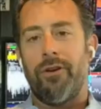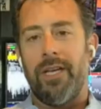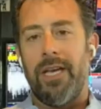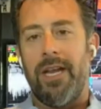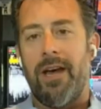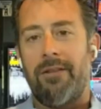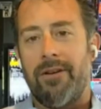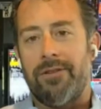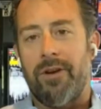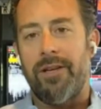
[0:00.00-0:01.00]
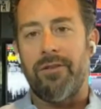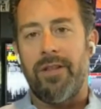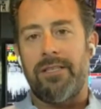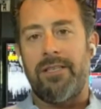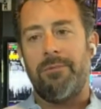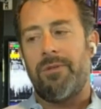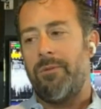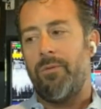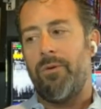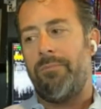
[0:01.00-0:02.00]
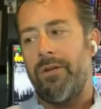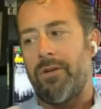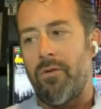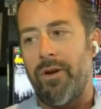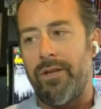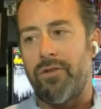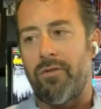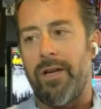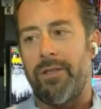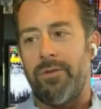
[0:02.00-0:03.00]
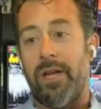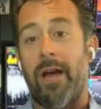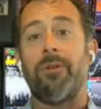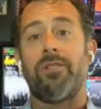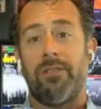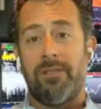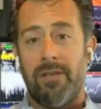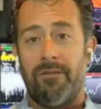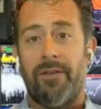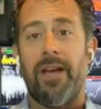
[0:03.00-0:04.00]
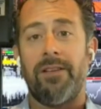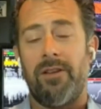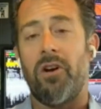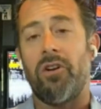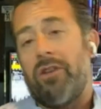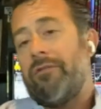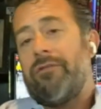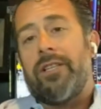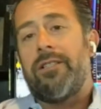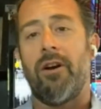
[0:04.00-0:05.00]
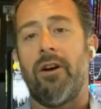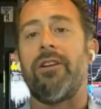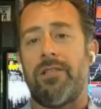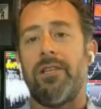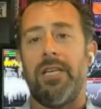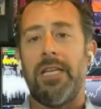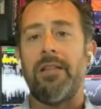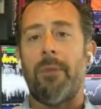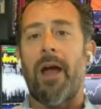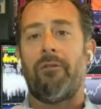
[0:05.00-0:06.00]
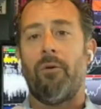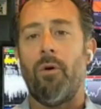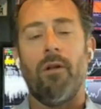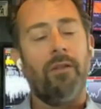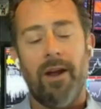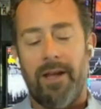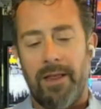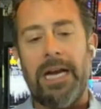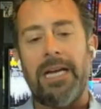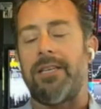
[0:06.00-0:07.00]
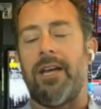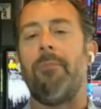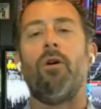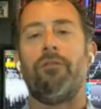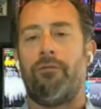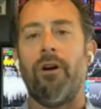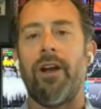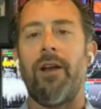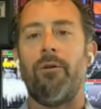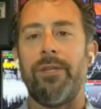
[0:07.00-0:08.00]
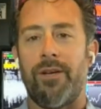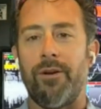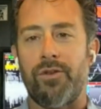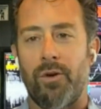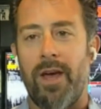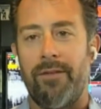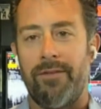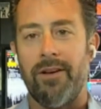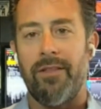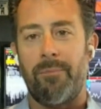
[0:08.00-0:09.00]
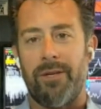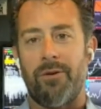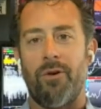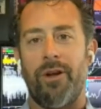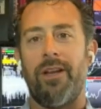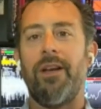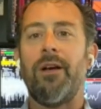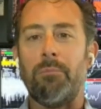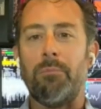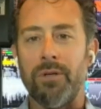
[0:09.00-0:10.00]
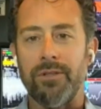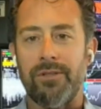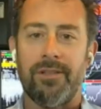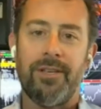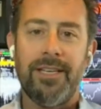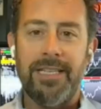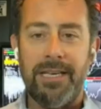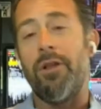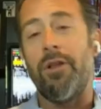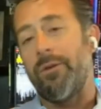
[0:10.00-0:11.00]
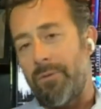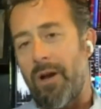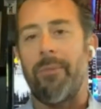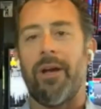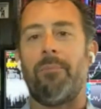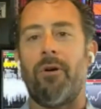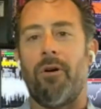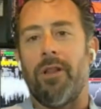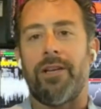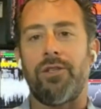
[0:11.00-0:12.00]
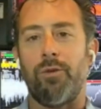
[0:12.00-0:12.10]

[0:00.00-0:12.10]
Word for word: all you're going to get out of us, right? So that seems to be what Bitcoin is trying to establish itself as an unconflicted currency in the macro world. And I, like I said, I'm all for it. I don't need to go so heavy on the Bitcoin bulls, even though it's coming apart